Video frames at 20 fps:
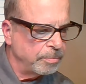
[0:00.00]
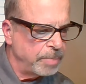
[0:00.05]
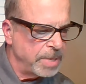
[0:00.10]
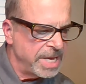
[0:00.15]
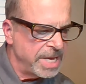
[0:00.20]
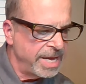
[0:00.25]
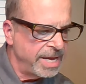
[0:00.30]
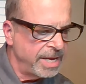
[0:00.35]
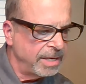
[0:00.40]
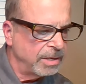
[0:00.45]

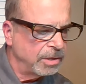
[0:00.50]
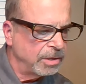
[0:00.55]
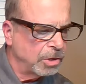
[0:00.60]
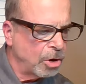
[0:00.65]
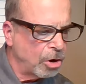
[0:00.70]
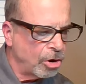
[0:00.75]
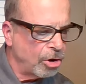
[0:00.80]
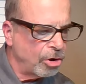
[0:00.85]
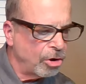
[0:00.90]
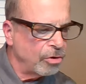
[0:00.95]
being
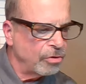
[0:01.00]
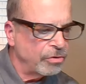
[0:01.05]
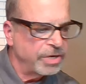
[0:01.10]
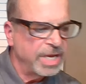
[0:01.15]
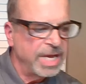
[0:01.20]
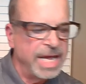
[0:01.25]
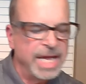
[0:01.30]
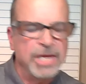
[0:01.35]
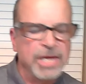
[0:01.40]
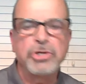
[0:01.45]

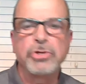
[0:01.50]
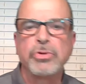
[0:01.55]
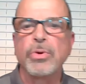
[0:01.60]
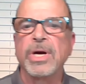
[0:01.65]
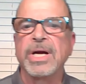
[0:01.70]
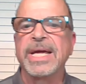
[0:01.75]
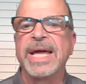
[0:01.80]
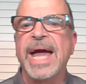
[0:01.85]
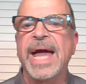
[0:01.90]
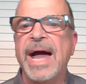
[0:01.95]
called
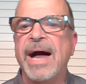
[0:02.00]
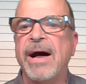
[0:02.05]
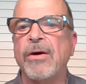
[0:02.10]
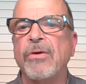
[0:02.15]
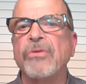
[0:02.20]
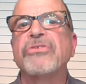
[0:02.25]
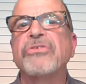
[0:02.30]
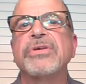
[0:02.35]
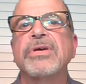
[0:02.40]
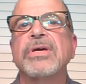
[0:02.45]
into
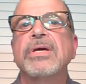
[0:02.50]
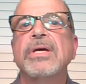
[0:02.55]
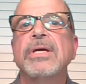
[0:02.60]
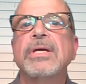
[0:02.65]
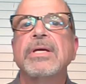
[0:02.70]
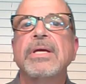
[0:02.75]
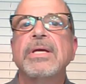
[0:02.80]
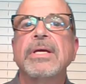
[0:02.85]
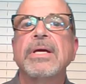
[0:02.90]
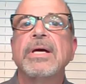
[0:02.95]
account,
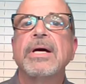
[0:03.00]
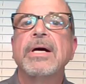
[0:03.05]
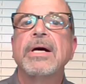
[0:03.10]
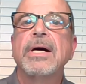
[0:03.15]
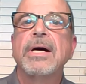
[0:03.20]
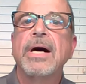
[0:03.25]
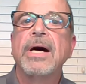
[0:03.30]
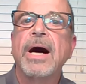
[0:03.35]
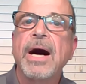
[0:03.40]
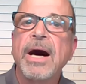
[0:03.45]

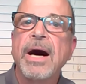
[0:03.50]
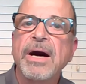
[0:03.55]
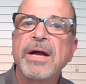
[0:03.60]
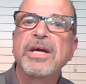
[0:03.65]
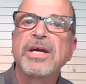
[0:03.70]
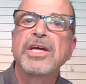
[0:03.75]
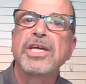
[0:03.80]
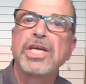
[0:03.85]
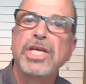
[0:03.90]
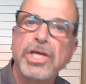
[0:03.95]

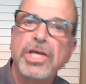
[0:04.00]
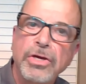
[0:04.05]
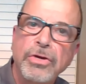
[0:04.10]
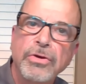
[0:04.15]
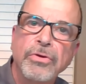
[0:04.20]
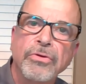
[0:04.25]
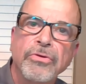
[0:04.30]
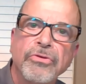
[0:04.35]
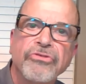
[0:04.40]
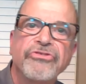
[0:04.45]

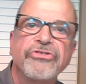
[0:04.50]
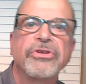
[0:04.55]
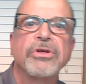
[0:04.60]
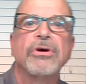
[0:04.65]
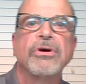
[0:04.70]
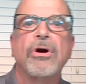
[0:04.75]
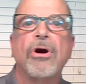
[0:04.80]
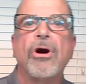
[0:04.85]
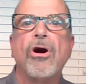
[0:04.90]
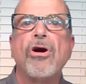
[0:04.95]

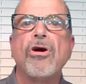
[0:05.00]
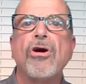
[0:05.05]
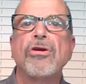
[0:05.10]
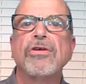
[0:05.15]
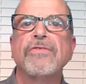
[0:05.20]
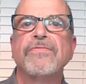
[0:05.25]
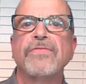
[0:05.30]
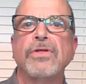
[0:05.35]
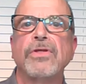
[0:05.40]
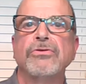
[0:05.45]
unaccused,
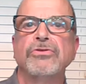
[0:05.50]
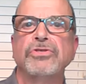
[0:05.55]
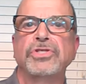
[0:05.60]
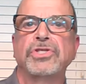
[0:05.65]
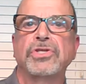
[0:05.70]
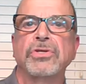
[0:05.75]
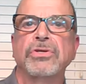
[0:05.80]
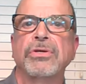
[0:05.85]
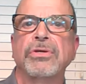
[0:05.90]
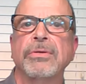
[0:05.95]
all of
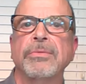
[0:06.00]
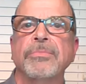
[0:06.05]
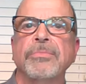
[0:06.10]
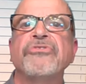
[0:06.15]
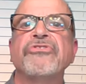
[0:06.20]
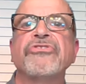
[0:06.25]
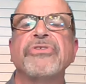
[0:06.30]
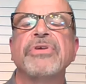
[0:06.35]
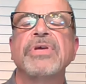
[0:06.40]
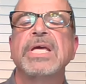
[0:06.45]
those
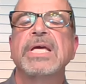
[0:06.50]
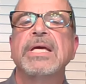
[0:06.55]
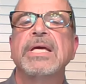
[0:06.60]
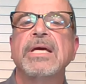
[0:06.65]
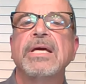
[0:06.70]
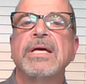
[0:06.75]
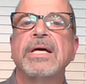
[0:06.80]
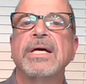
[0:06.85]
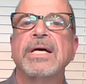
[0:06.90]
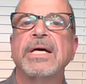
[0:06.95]
terms
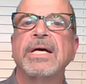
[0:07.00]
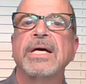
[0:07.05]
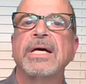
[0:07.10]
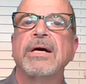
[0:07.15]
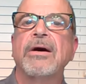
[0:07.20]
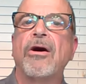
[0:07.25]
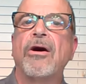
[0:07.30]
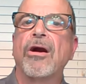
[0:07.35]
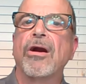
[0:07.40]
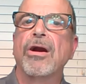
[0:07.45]

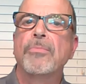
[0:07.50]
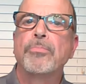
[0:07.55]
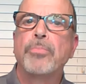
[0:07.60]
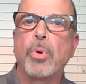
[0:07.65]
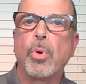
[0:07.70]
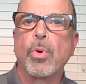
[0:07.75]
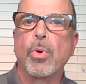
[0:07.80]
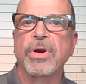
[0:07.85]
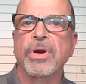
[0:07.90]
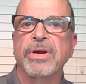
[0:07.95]
are
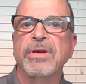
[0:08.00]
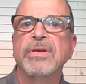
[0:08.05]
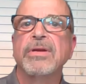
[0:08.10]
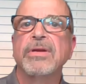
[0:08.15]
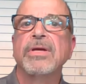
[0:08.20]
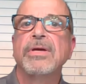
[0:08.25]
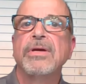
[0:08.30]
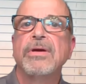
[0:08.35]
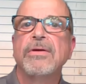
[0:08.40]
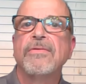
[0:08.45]

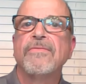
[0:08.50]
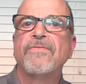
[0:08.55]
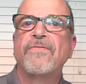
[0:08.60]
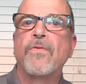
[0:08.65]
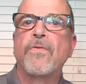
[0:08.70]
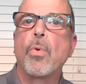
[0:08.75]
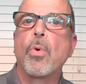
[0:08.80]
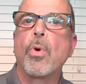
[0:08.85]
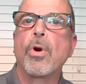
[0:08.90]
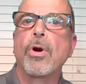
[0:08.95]
important
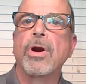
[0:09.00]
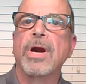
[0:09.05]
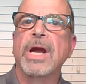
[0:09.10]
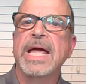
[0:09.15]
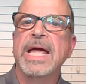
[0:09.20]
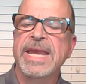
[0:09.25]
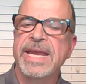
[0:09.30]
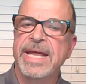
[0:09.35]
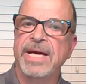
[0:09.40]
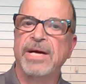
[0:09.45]

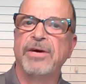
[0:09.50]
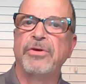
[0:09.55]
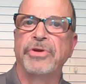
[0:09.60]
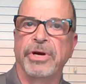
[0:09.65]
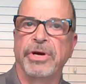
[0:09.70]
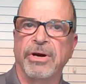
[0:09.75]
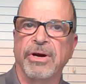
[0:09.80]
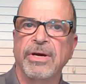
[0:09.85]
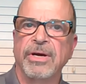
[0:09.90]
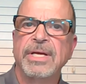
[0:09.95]
for an
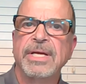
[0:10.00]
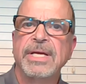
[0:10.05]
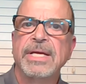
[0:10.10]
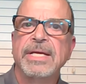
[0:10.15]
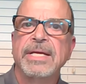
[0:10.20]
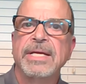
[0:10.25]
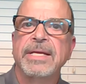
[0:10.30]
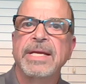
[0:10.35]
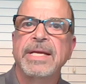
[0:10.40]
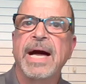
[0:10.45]
elder.
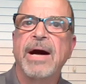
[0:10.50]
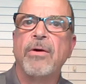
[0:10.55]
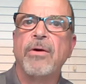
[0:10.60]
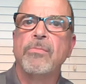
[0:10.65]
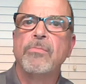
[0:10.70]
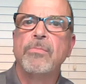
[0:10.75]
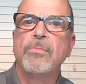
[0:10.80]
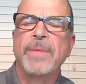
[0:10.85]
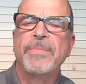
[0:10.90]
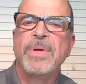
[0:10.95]

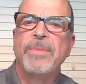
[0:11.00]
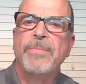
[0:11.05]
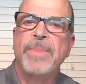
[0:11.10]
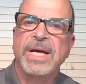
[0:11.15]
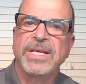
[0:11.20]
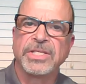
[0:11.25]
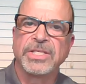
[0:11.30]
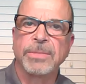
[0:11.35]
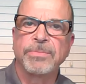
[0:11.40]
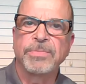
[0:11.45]
Now, let me
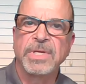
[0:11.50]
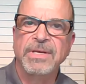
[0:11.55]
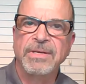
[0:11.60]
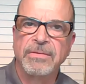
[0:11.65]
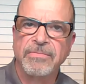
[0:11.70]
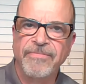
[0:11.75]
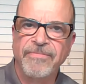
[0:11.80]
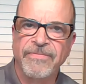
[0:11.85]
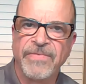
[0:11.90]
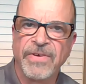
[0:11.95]
make
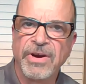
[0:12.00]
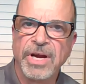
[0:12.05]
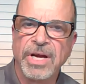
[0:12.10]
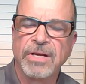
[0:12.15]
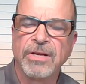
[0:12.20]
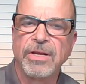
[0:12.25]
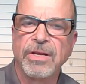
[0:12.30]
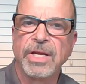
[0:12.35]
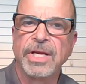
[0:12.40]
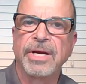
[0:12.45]
something
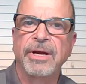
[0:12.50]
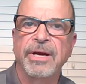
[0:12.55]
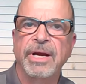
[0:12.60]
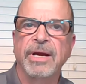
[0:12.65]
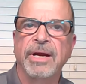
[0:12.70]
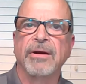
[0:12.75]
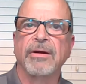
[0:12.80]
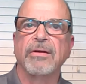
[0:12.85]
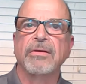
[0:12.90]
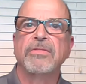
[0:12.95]
very clear
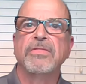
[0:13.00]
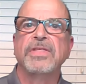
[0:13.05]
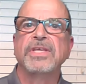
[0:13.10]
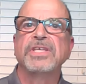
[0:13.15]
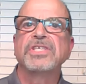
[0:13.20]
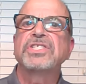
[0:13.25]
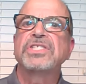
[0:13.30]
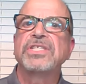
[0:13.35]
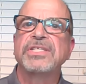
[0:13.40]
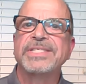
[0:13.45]
here.
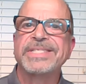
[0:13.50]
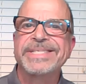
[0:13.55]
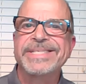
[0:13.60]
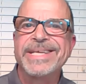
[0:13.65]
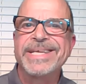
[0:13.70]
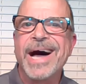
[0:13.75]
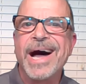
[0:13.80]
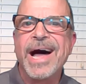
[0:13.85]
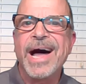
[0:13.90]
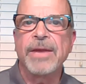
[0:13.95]
This does
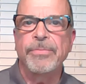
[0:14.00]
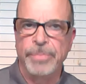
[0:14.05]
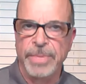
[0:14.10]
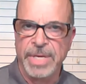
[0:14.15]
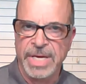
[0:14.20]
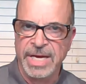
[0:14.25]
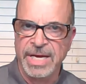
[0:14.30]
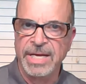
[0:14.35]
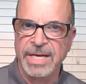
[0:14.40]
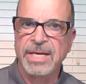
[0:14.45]
not
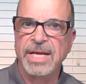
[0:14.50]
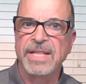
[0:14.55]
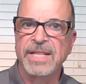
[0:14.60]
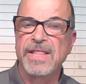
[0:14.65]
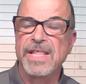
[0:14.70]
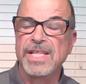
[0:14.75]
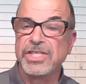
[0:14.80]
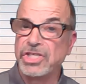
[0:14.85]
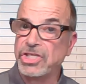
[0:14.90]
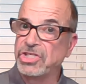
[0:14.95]
mean,
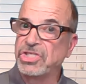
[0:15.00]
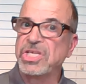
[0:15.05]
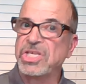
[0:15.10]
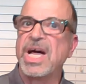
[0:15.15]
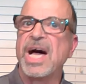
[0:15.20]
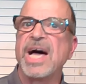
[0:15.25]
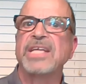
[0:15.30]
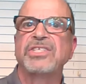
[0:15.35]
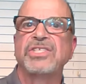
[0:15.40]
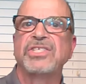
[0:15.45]
and this is
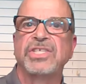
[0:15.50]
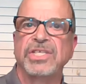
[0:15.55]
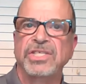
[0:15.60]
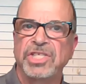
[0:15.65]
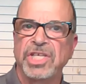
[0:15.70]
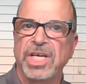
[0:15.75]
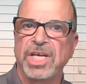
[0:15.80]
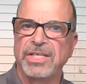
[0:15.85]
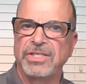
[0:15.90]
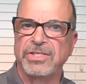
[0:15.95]
not
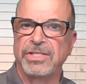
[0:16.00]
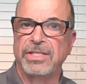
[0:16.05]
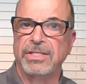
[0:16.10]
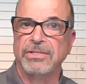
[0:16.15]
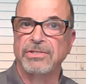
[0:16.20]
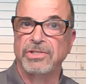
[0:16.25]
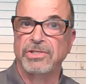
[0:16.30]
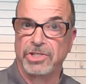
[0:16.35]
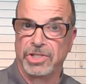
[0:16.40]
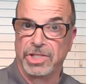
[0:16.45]

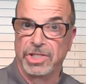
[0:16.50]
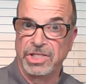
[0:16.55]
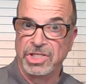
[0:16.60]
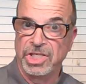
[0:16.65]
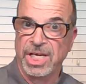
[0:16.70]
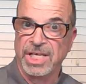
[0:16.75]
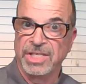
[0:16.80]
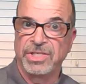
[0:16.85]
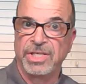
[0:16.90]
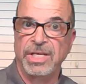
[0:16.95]

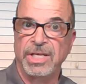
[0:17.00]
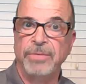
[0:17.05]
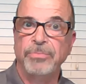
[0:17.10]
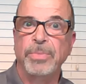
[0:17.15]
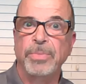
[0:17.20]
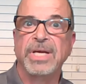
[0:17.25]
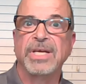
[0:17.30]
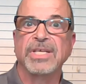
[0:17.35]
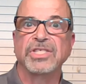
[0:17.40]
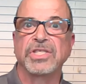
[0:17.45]

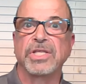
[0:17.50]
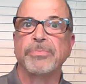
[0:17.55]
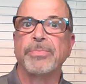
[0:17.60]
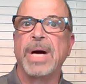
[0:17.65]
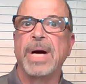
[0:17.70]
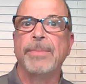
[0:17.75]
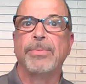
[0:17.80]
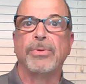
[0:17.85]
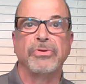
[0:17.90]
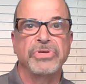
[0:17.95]
suggesting, because the
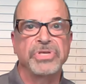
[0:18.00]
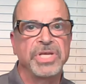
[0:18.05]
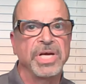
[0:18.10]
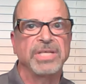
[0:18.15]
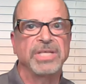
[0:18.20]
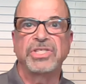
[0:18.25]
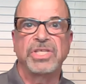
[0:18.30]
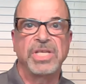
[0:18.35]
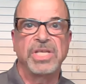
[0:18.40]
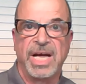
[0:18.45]
Bible
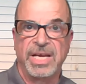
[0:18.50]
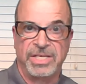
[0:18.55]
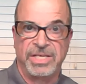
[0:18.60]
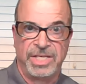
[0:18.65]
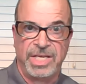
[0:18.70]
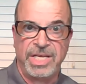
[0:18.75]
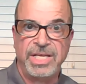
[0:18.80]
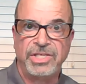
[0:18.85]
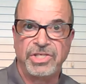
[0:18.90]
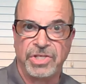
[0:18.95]
does
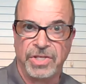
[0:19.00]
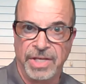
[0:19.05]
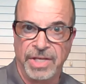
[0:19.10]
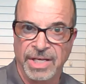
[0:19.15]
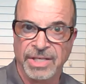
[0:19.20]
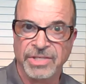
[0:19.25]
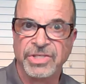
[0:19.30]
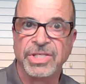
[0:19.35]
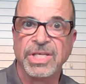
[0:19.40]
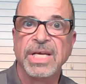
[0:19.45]
not teach
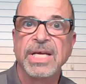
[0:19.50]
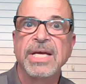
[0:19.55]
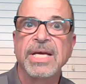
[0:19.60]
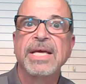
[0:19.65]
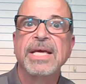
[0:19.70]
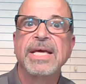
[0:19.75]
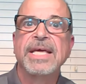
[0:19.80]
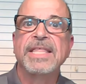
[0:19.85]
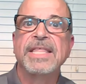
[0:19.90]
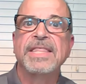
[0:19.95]
this,
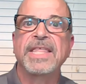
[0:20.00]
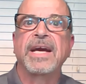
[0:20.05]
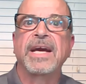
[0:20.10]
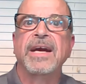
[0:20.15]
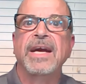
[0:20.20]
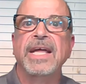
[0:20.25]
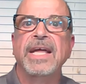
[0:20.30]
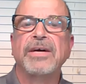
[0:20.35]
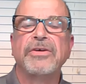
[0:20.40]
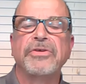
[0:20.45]
that
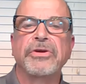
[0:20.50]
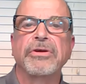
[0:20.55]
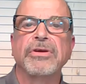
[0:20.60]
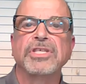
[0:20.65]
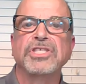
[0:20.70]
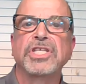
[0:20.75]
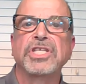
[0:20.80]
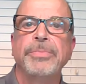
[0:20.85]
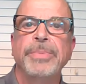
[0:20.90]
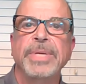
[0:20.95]
an
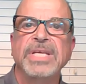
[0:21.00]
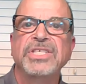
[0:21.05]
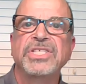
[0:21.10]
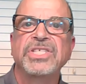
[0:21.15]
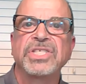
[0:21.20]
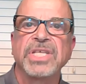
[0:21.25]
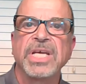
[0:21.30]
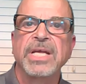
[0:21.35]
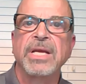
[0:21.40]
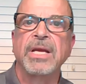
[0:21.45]
elder is to be
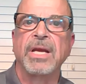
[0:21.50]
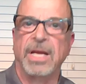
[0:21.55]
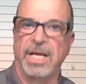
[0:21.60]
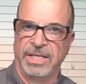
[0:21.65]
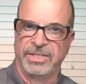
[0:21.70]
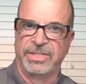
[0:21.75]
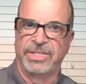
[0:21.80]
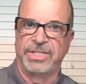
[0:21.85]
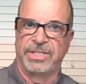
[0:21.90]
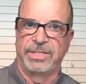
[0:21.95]

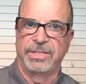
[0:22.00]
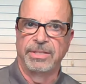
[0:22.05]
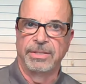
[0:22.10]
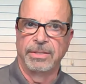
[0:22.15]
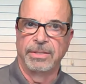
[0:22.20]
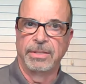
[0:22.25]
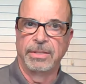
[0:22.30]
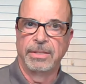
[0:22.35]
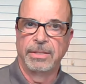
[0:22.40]
sinless.